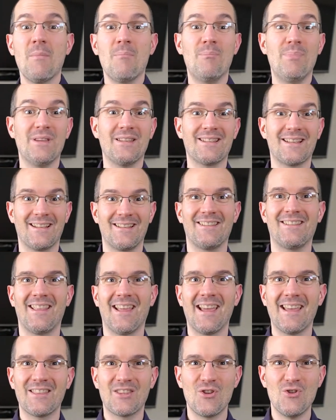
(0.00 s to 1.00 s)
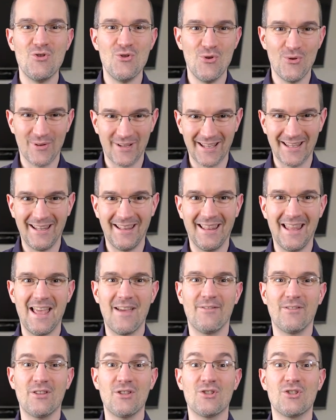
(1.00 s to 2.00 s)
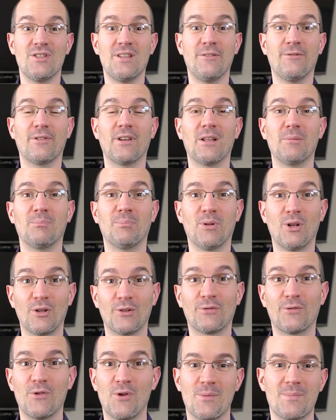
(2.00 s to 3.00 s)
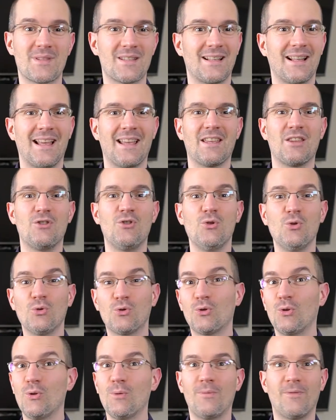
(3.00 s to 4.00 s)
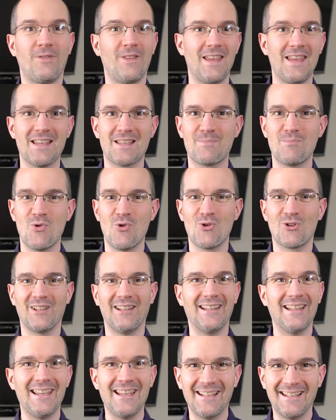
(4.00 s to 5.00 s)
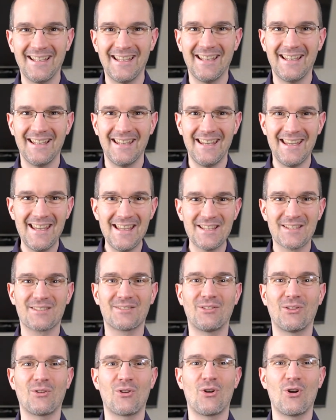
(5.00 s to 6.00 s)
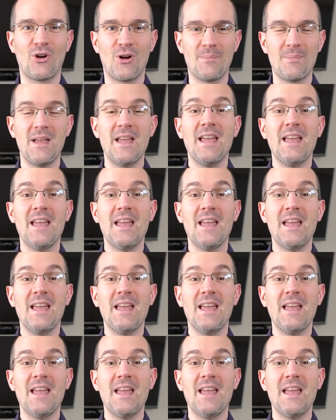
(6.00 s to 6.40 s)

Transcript: Besides that, you can leverage different platforms like YouTube, Facebook, LinkedIn, Instagram,